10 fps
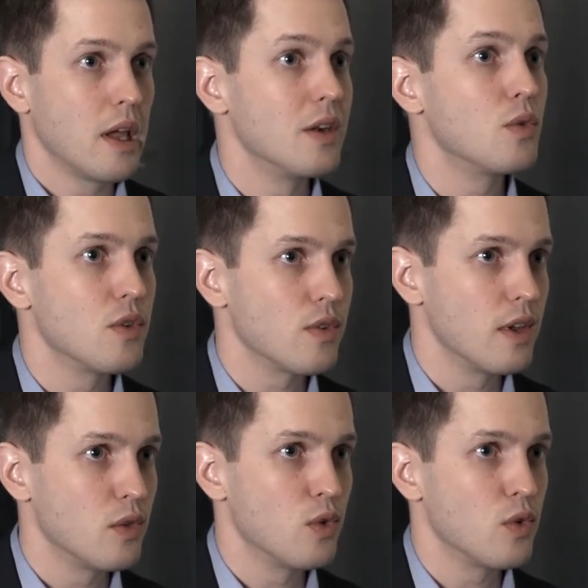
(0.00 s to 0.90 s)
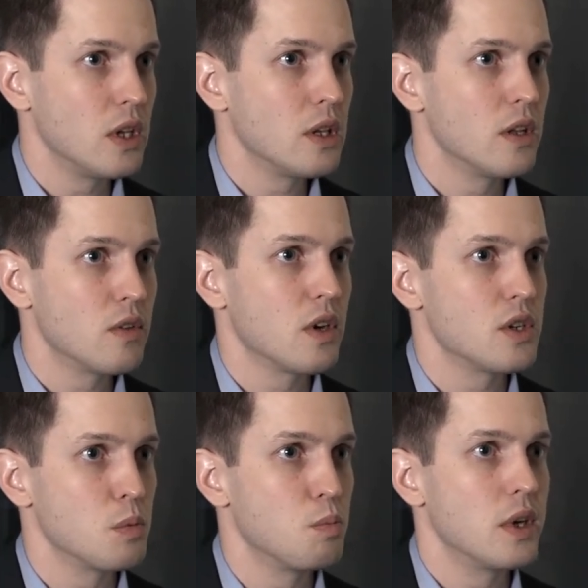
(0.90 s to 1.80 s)
interesting to see that
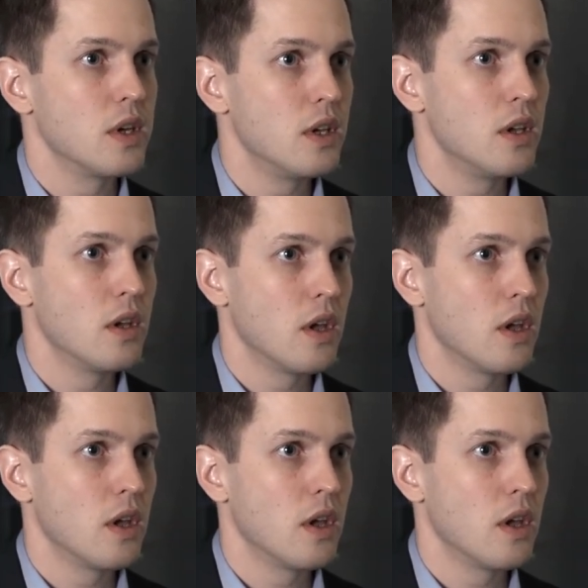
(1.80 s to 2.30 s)
such a big